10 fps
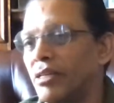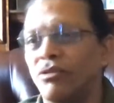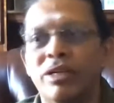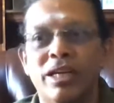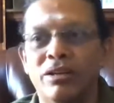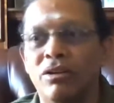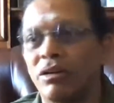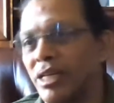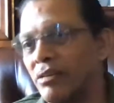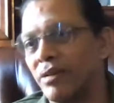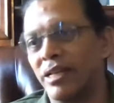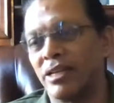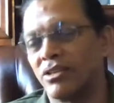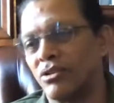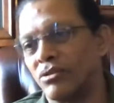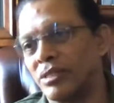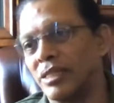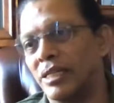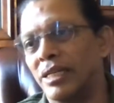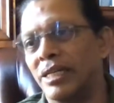You cannot give any excuse.
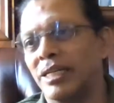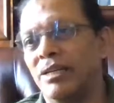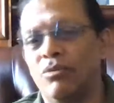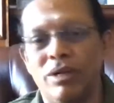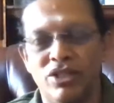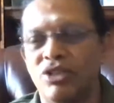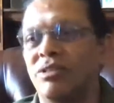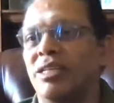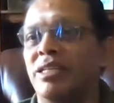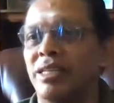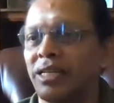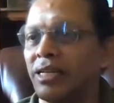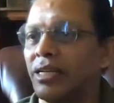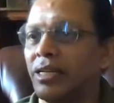Once you sit there,